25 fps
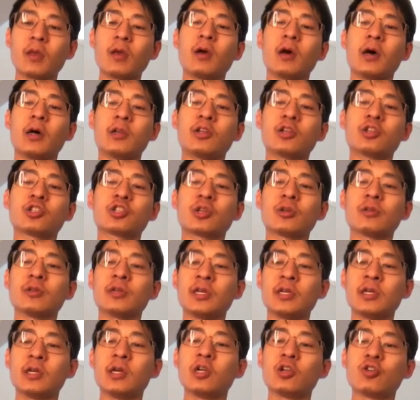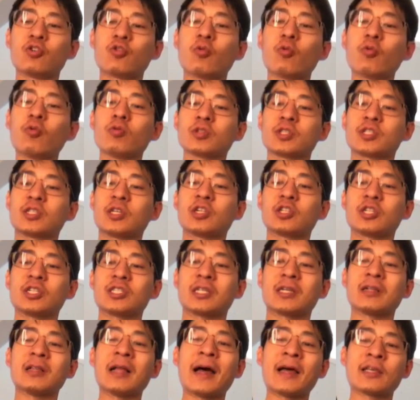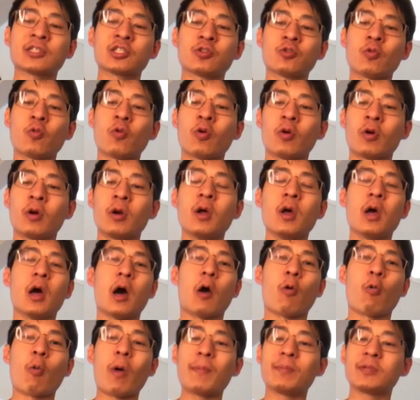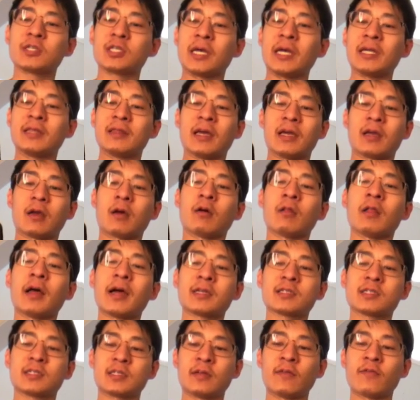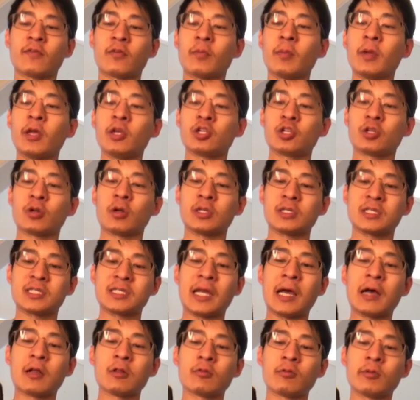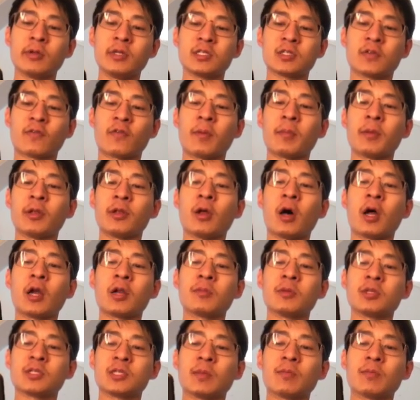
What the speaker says: Additionally, tools such as Glassdoor, a website that collects information on salaries from anonymous